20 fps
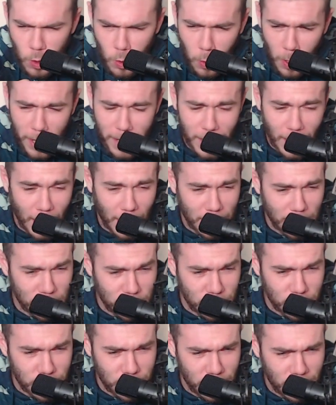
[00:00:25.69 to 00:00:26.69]
Quite
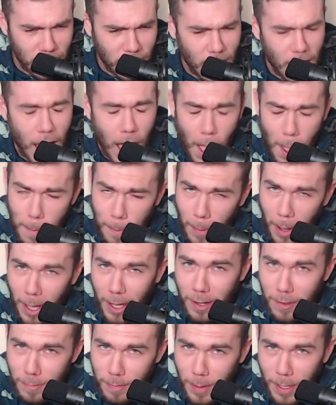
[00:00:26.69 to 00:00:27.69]
honestly, I might
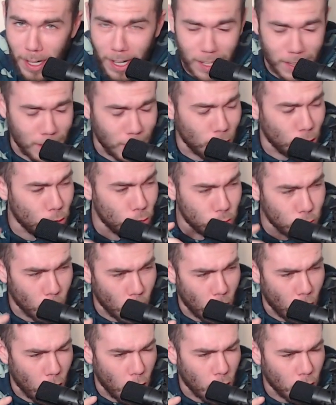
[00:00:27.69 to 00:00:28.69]
have been a little
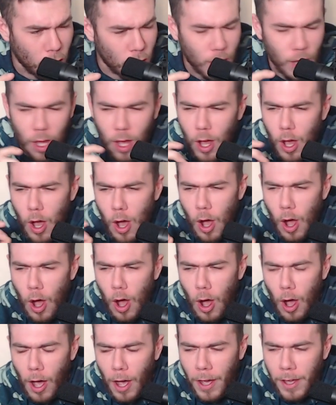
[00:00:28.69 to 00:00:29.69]
wrong
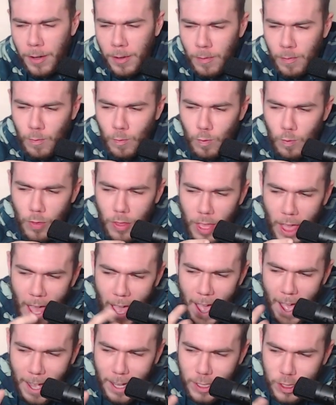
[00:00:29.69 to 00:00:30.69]
on the
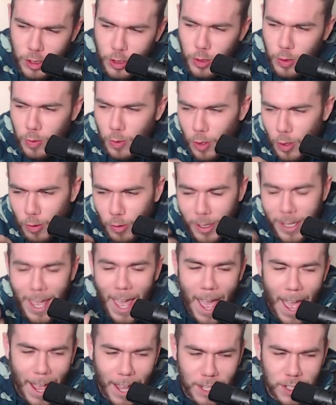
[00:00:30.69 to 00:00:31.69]
actual
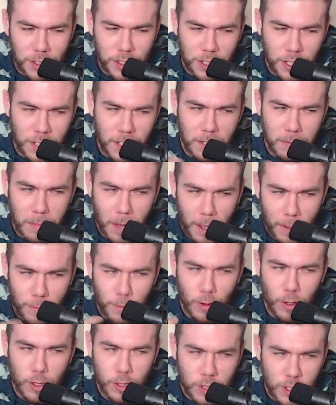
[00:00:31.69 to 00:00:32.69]
reaction and my
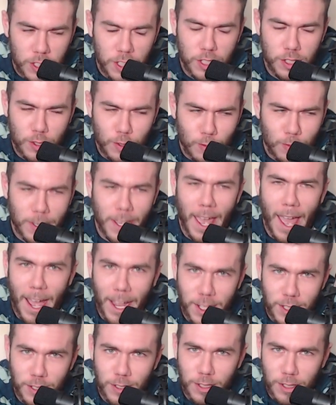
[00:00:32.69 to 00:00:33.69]
first initial
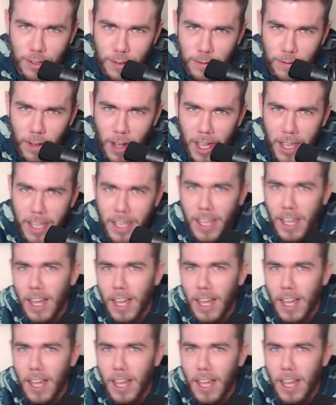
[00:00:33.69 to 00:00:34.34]
reaction to the fight.